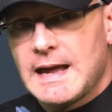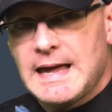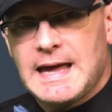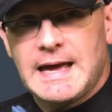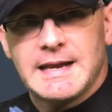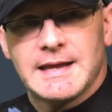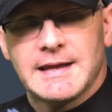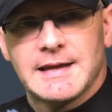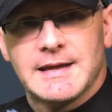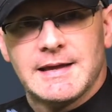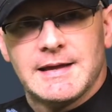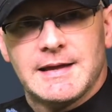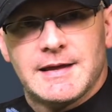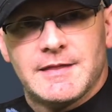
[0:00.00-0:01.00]
adding
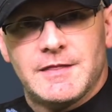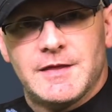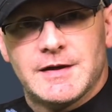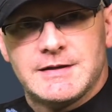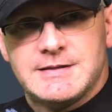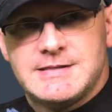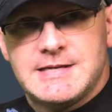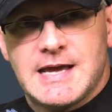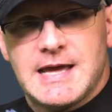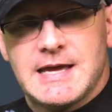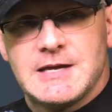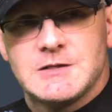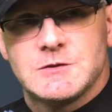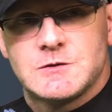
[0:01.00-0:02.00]
the
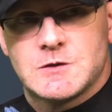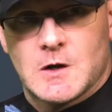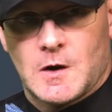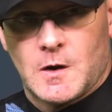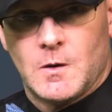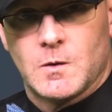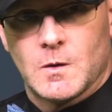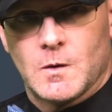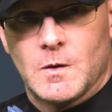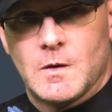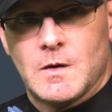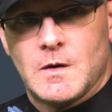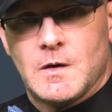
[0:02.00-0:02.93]
day's total,